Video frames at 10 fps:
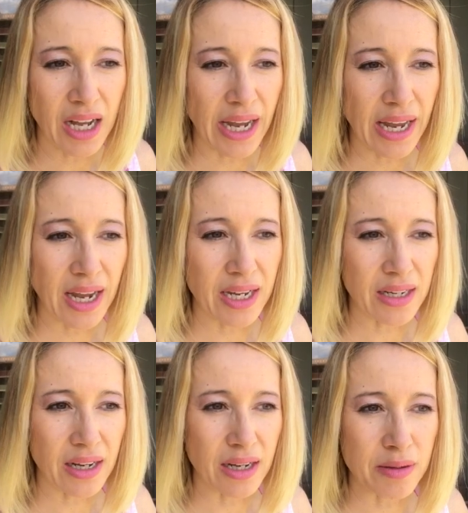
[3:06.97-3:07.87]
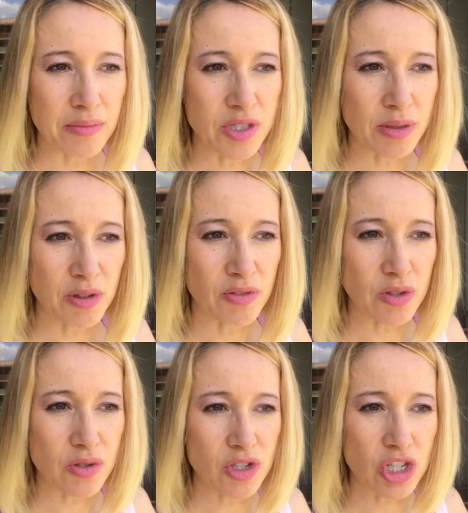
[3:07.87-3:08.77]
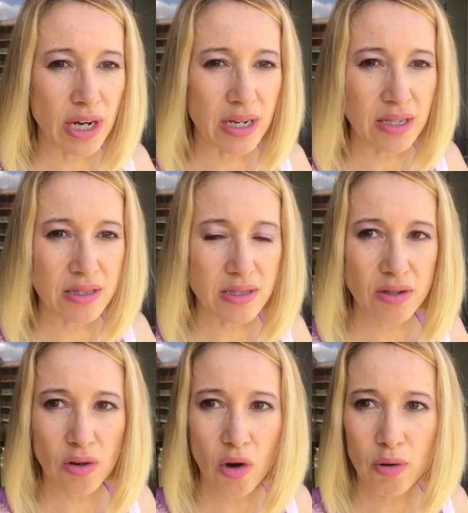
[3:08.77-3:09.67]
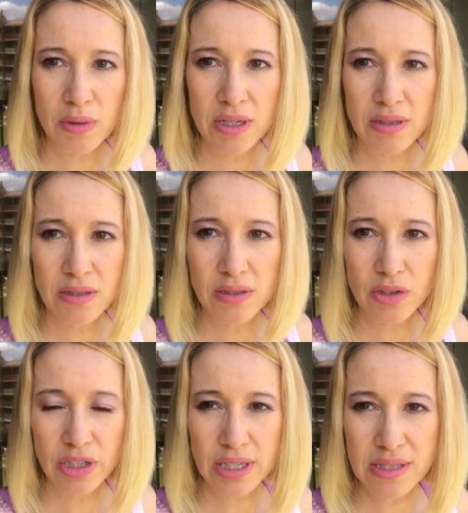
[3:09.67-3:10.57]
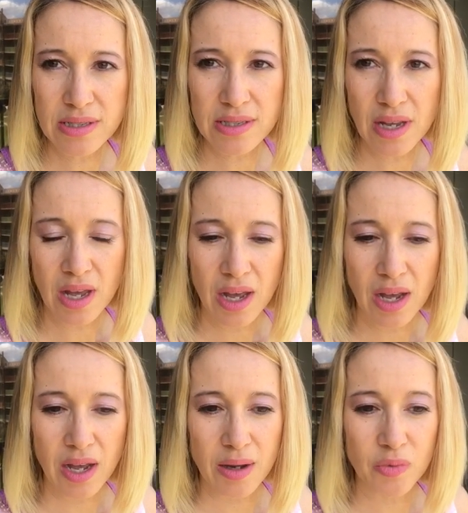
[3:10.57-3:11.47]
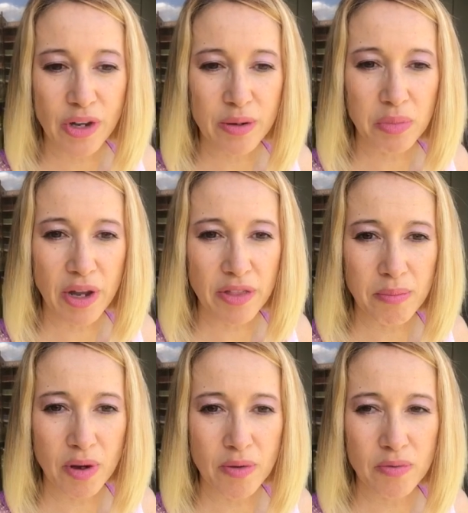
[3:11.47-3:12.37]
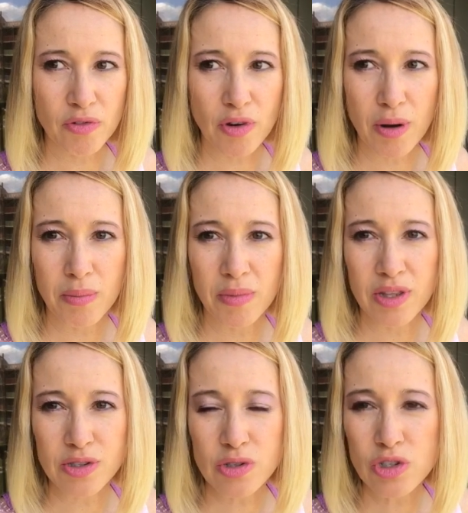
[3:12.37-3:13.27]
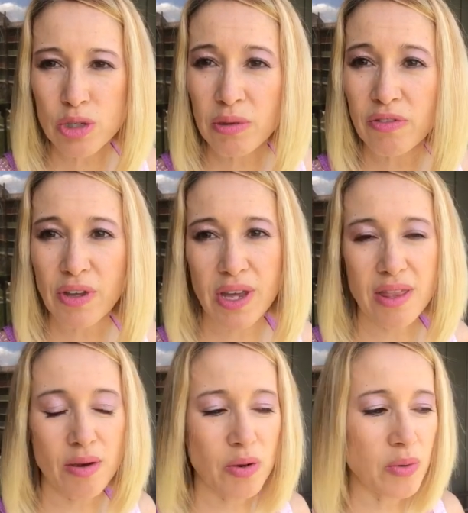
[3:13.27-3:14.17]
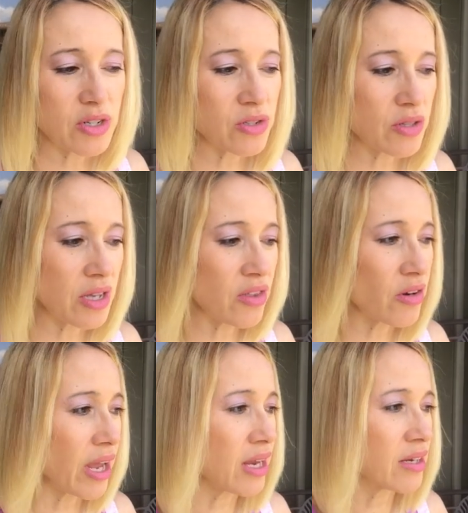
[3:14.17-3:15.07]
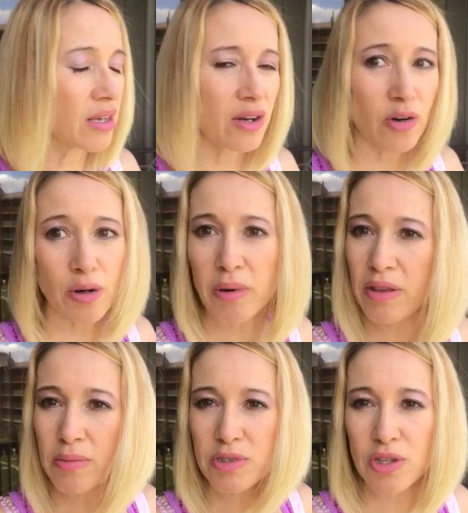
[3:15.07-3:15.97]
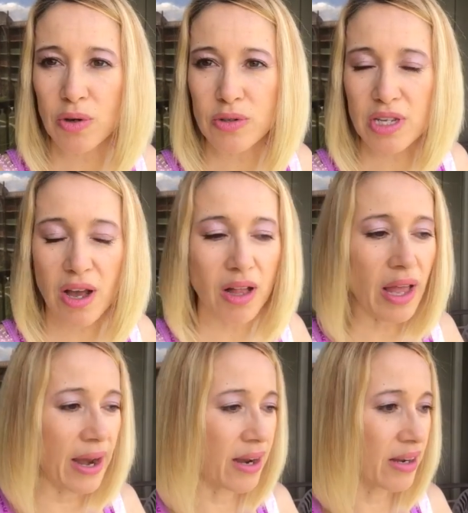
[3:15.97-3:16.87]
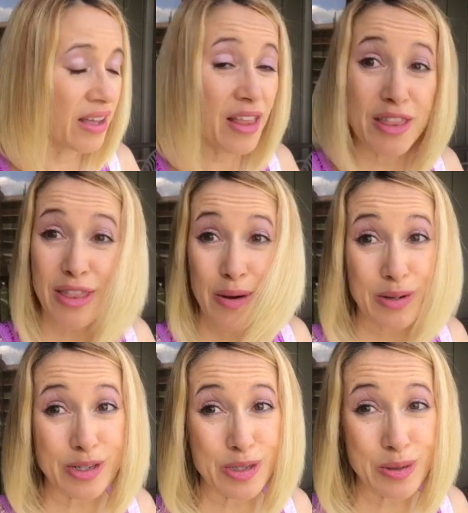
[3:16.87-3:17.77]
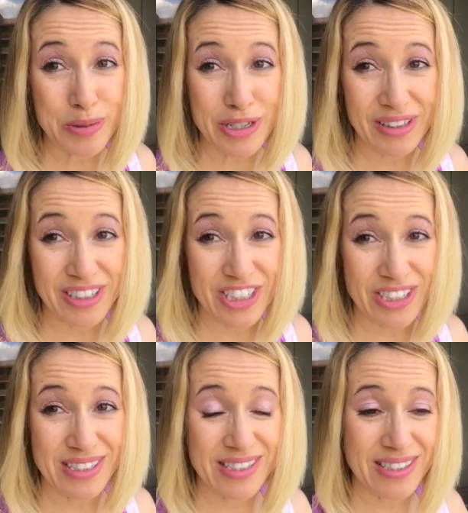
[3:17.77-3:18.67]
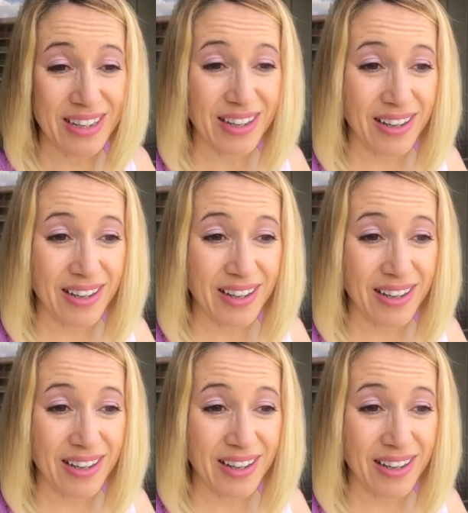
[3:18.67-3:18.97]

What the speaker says: I had some of those Chinese almond cookies. We had brought them home from the sushi buffet that we went to the other night, or brought them to the hotel, and they were super delicious.